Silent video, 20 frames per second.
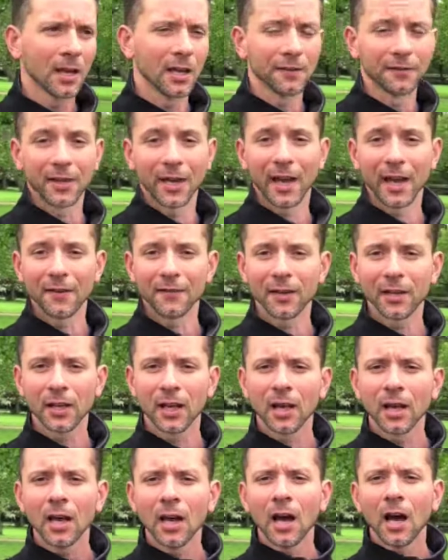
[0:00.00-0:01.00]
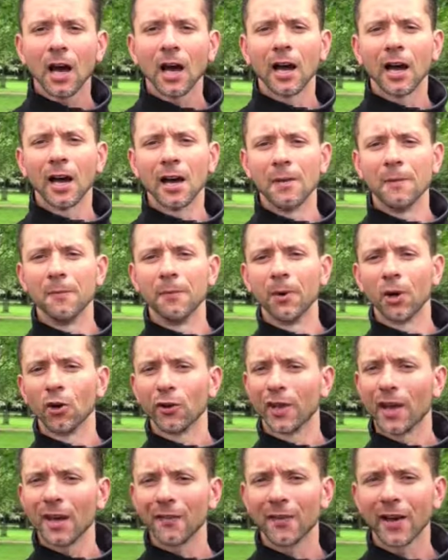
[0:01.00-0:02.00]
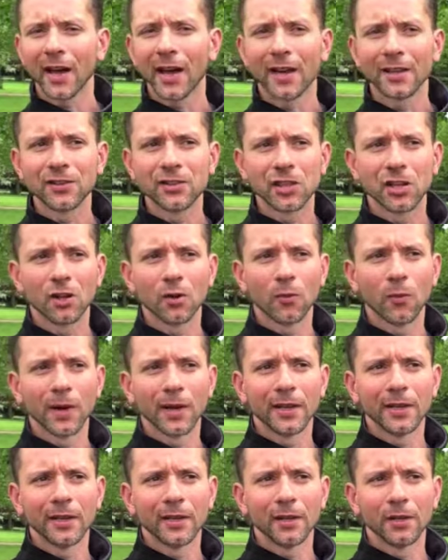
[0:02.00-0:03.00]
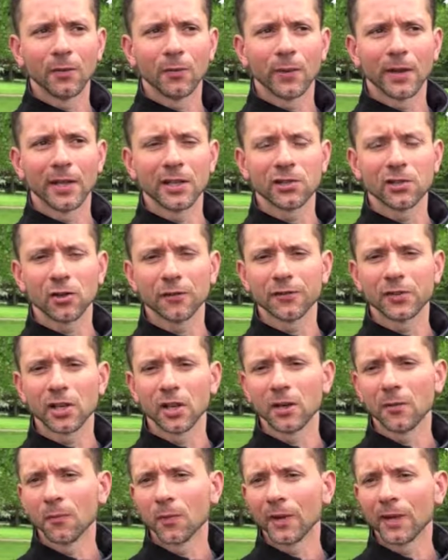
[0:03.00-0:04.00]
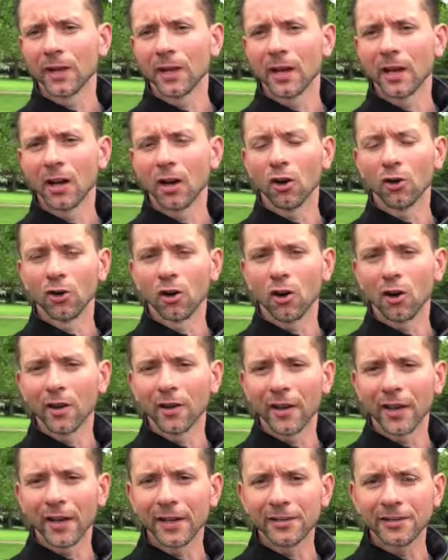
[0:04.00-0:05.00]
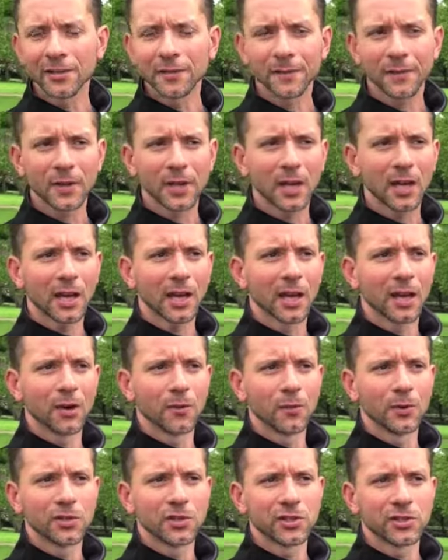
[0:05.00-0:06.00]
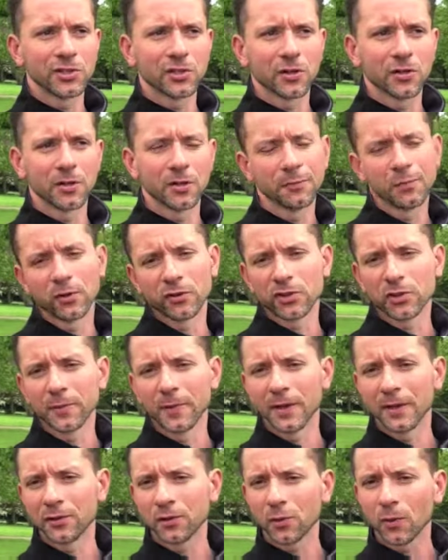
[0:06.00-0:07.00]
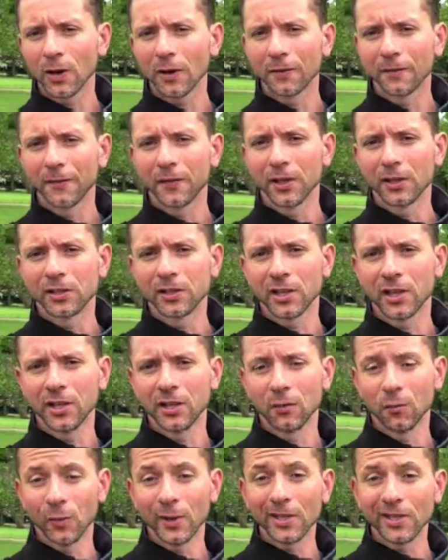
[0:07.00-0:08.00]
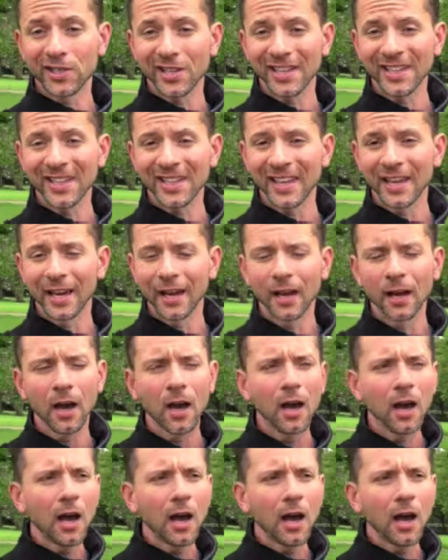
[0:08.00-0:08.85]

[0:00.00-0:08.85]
if they have it. But on the other hand, when it's off term, when they're on holidays, which is approximately 12-13 weeks in a year,